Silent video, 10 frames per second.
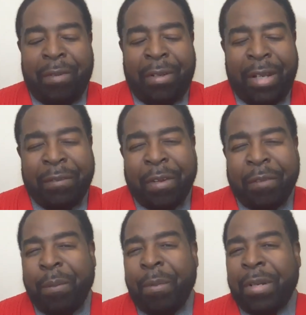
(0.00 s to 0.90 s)
living
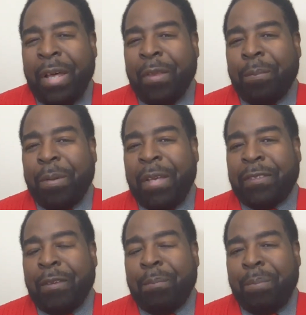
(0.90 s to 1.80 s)
from another
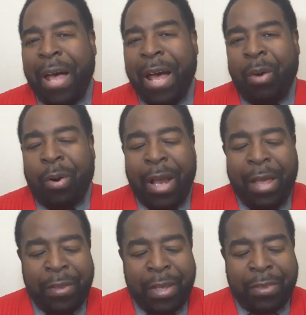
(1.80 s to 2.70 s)
place of power. I
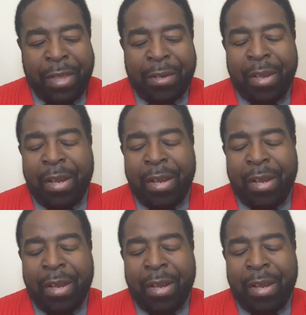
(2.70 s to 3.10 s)
think that